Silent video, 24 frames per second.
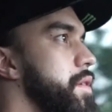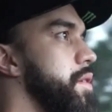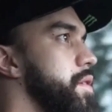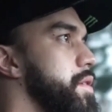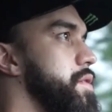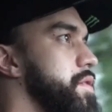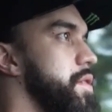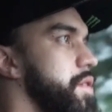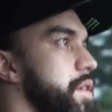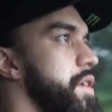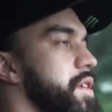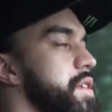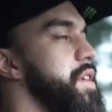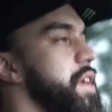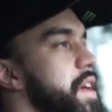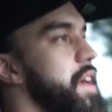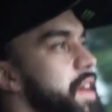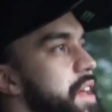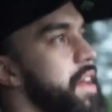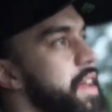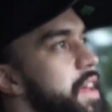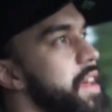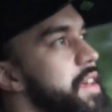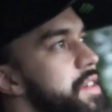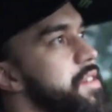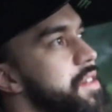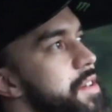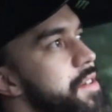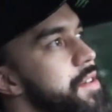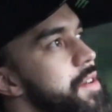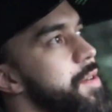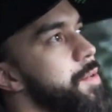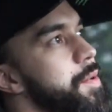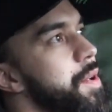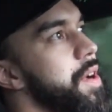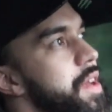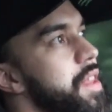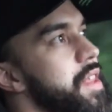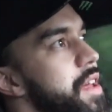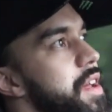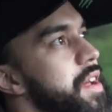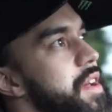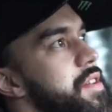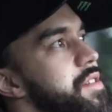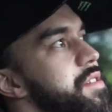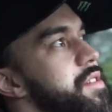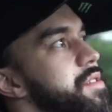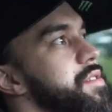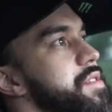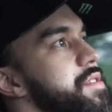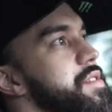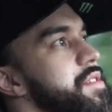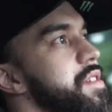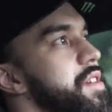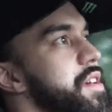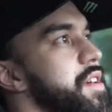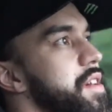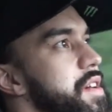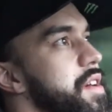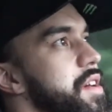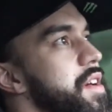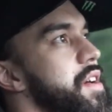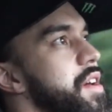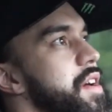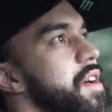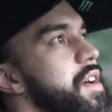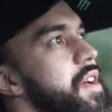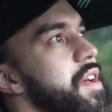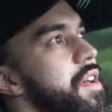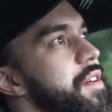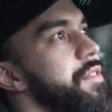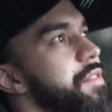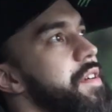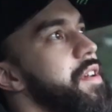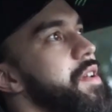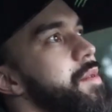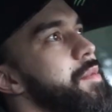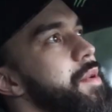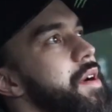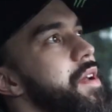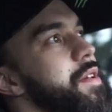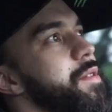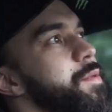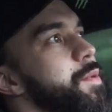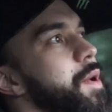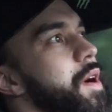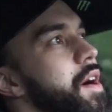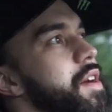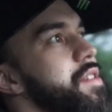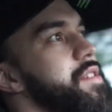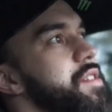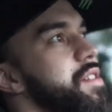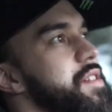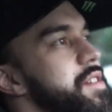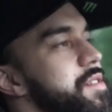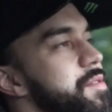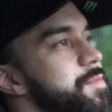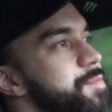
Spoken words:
So I'm gonna take it easy on the way there just to see if anybody's watching.